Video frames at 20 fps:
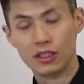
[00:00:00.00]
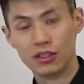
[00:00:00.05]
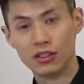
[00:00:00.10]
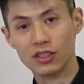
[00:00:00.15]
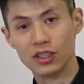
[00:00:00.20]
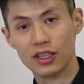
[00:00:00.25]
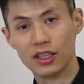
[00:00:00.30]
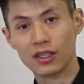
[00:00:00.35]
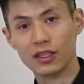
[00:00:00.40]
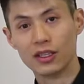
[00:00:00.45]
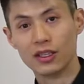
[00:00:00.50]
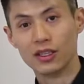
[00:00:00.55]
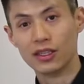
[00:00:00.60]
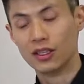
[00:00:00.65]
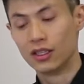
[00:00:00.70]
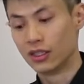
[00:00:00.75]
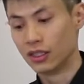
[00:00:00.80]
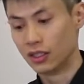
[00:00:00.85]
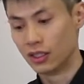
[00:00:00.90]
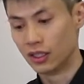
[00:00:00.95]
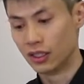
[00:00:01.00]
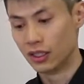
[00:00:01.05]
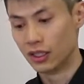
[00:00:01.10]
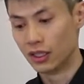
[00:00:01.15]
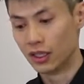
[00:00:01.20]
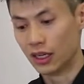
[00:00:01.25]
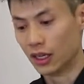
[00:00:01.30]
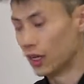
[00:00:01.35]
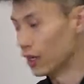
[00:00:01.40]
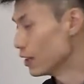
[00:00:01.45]
using
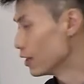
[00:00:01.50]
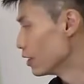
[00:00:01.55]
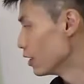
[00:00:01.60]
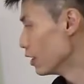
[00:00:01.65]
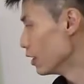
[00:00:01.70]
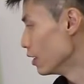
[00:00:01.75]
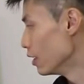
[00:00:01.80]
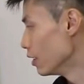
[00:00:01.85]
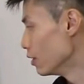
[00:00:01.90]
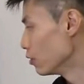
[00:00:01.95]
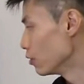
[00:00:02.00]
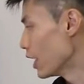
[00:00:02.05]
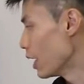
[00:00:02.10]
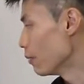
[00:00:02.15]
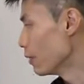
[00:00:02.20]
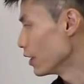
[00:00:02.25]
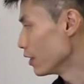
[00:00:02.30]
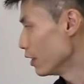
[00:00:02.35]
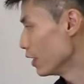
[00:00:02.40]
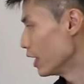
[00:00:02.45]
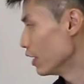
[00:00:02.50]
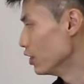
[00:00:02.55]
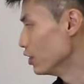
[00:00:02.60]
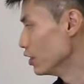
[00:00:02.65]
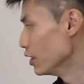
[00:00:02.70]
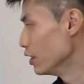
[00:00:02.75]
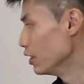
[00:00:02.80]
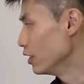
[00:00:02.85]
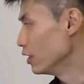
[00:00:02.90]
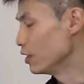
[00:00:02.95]
the trapping the
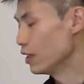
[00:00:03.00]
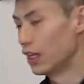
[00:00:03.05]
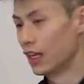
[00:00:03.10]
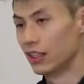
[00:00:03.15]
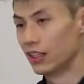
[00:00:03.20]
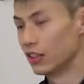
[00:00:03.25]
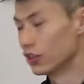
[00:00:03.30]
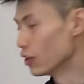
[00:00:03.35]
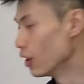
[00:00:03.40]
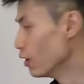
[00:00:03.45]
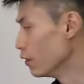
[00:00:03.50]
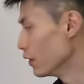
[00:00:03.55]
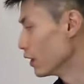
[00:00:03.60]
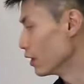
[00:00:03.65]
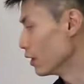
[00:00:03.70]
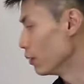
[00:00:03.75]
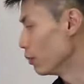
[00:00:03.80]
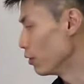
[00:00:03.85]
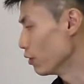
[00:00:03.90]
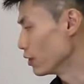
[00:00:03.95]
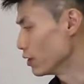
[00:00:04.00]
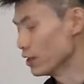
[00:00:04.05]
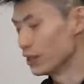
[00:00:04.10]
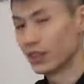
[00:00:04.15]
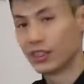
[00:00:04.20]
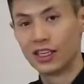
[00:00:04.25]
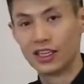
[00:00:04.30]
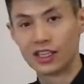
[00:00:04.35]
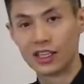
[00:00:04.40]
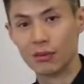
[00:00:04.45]
energy and dissolving the
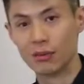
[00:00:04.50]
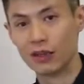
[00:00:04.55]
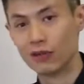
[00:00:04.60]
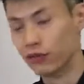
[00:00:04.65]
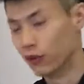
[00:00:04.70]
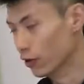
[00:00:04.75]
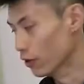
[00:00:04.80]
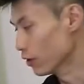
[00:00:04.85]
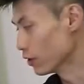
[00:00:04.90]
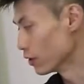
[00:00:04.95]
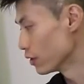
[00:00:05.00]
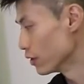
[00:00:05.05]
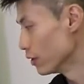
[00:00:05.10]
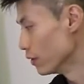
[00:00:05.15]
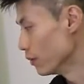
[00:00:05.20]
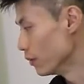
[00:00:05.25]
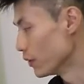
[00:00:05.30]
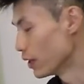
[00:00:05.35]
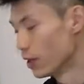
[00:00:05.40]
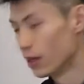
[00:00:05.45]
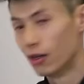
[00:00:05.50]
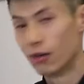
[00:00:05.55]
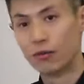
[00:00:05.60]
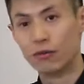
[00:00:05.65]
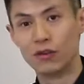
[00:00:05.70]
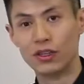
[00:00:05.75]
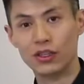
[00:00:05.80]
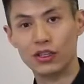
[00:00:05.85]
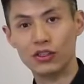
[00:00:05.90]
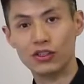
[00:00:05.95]
person's incoming force
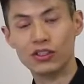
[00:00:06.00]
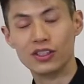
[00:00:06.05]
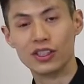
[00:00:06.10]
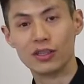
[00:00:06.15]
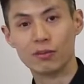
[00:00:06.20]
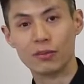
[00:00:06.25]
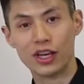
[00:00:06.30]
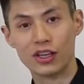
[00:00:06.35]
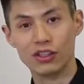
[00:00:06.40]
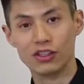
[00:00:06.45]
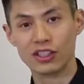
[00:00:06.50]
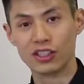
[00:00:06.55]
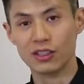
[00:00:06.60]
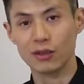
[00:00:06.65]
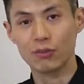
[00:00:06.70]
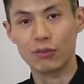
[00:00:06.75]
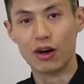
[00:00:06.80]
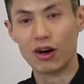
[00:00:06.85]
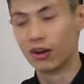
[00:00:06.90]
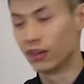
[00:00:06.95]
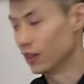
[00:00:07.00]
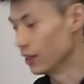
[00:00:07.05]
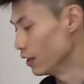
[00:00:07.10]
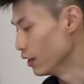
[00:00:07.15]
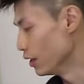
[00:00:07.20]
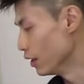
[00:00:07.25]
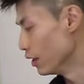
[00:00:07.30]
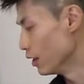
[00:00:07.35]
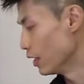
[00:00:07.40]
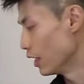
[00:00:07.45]
by using your body
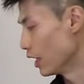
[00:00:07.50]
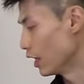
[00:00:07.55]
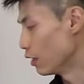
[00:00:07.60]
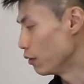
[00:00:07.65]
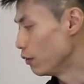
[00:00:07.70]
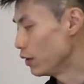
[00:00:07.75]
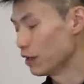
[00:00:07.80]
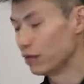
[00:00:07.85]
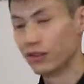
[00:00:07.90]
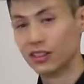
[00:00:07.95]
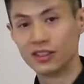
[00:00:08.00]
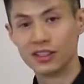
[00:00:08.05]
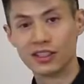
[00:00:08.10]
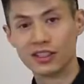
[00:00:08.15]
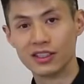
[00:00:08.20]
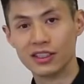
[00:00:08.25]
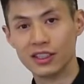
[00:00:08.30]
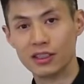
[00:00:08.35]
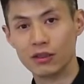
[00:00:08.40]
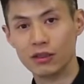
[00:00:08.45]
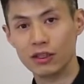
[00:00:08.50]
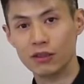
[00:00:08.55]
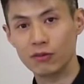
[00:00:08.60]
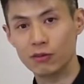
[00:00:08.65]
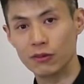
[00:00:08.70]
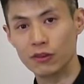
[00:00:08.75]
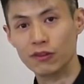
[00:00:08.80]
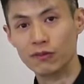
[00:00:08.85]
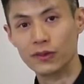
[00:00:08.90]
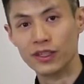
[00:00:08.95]
and 360-degree
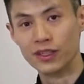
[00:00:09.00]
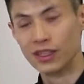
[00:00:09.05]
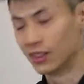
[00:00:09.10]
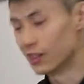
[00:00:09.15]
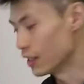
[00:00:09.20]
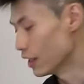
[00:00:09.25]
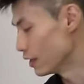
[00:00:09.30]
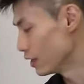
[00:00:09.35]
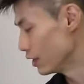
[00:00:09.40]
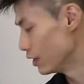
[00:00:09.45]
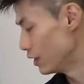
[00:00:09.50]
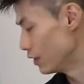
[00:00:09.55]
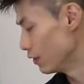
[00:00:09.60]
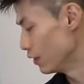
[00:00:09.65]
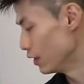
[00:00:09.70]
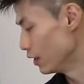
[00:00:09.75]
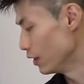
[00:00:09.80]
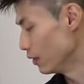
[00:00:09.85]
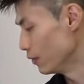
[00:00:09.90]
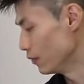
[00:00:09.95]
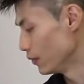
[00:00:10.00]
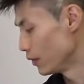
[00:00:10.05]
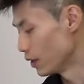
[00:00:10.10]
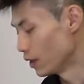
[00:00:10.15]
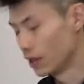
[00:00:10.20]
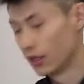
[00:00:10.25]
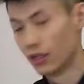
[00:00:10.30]
movement and sensitivity